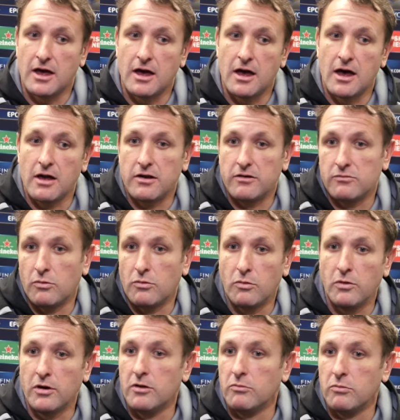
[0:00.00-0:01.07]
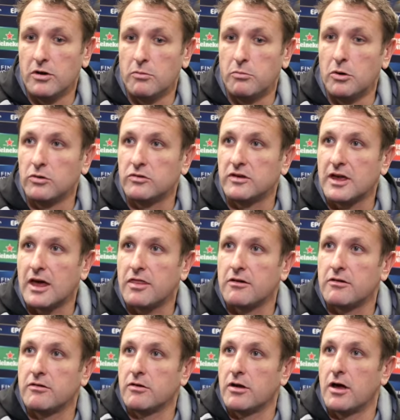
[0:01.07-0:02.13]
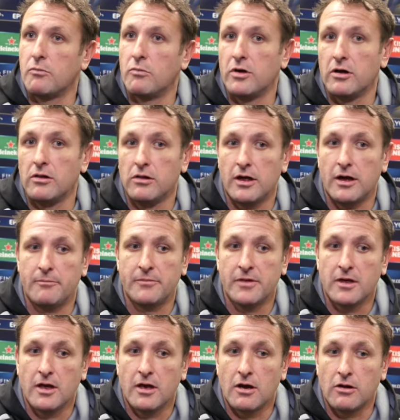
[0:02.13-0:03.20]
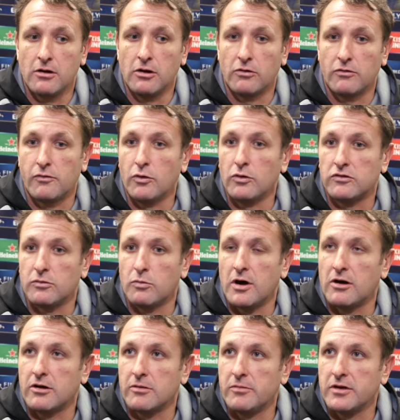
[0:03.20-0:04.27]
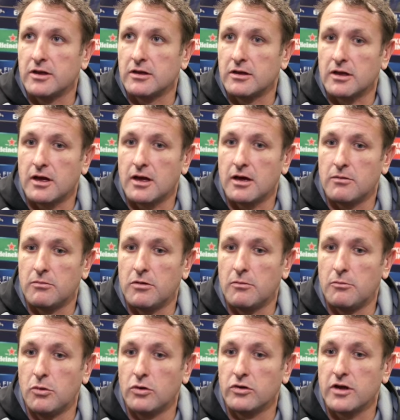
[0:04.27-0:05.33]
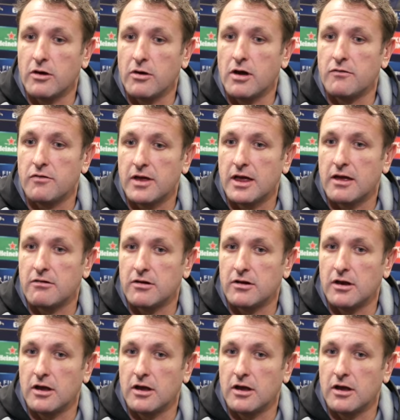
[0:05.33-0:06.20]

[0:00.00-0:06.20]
and we'll pull together, and we'll look forward to welcoming Bordeaux over here